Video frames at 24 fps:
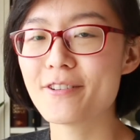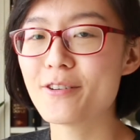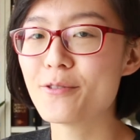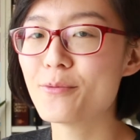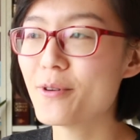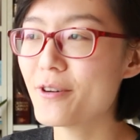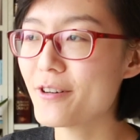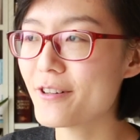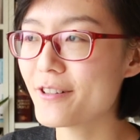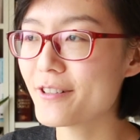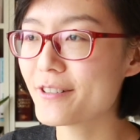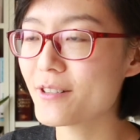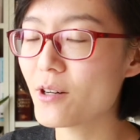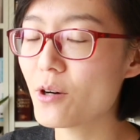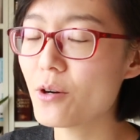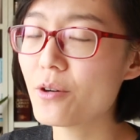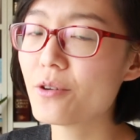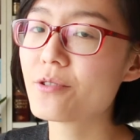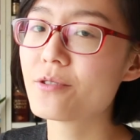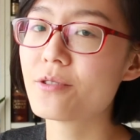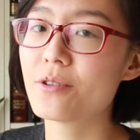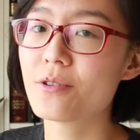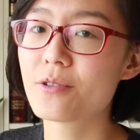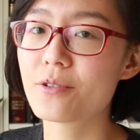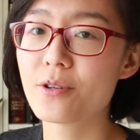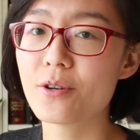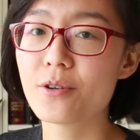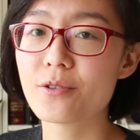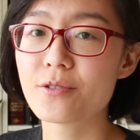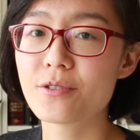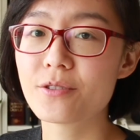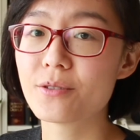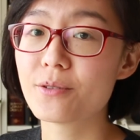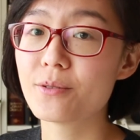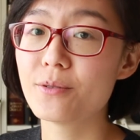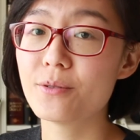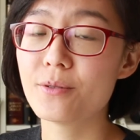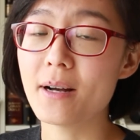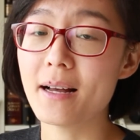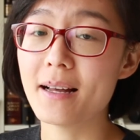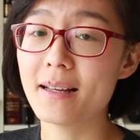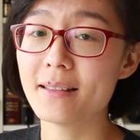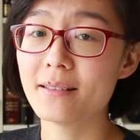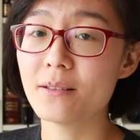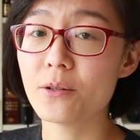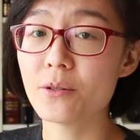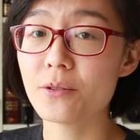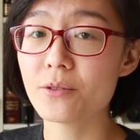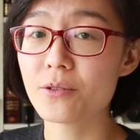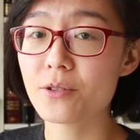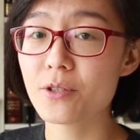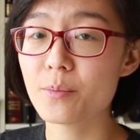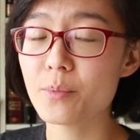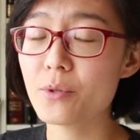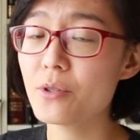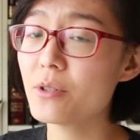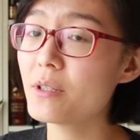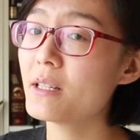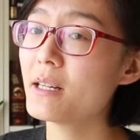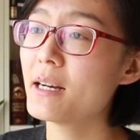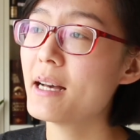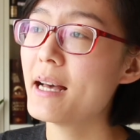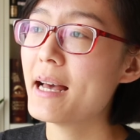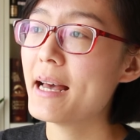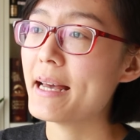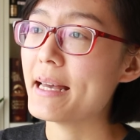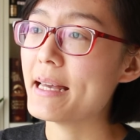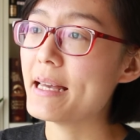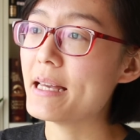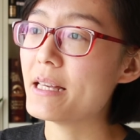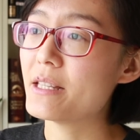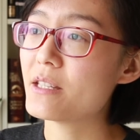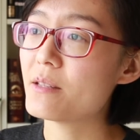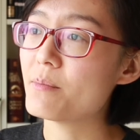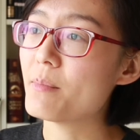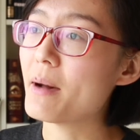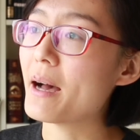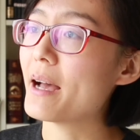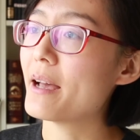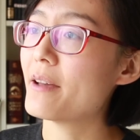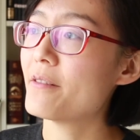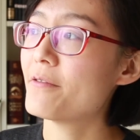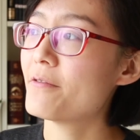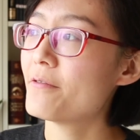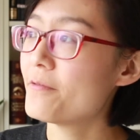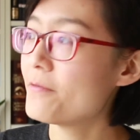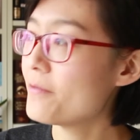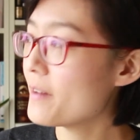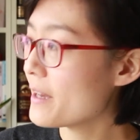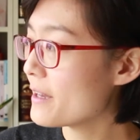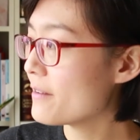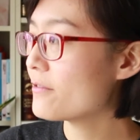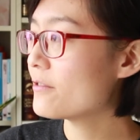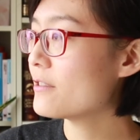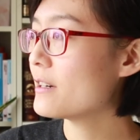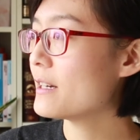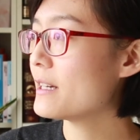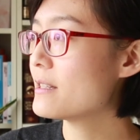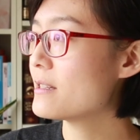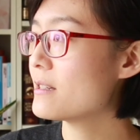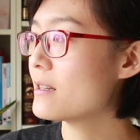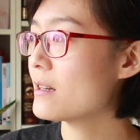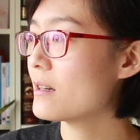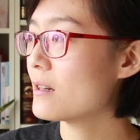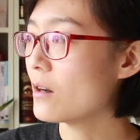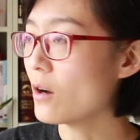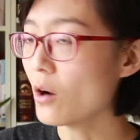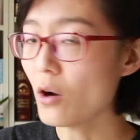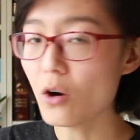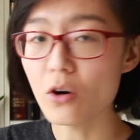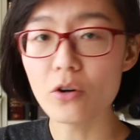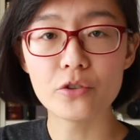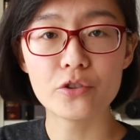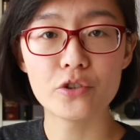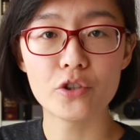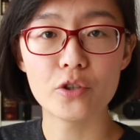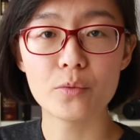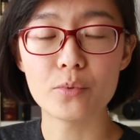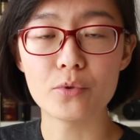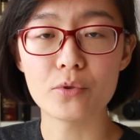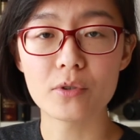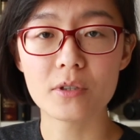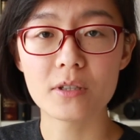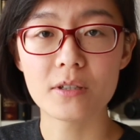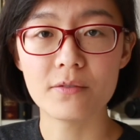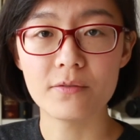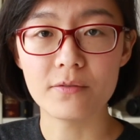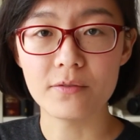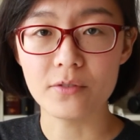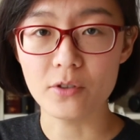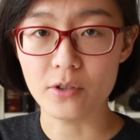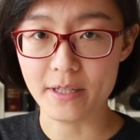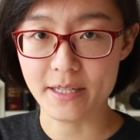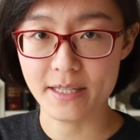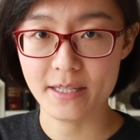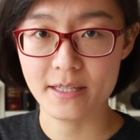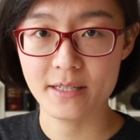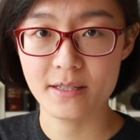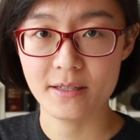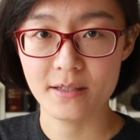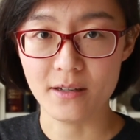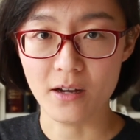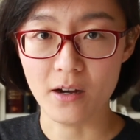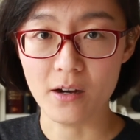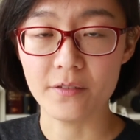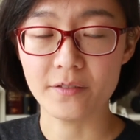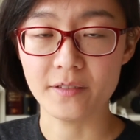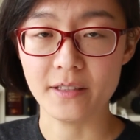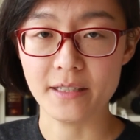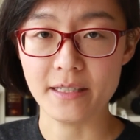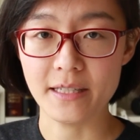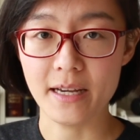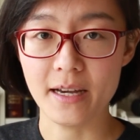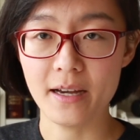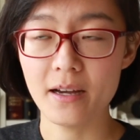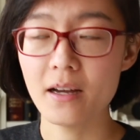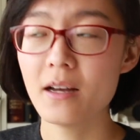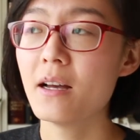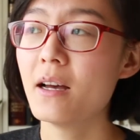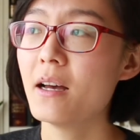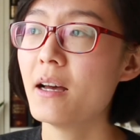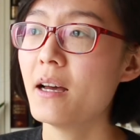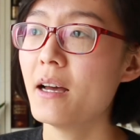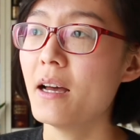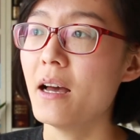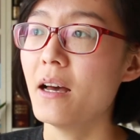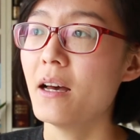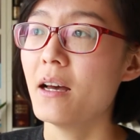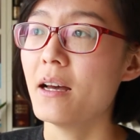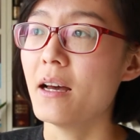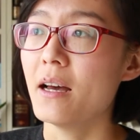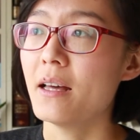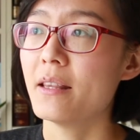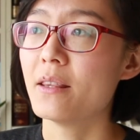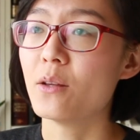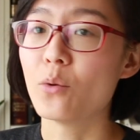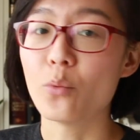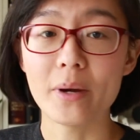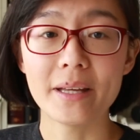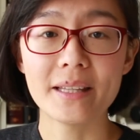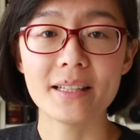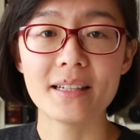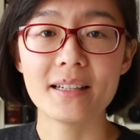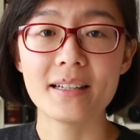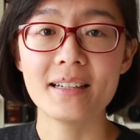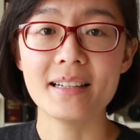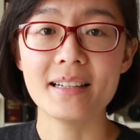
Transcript: award also goes to an audiobook. It's my favorite audiobook voice of the year. The winner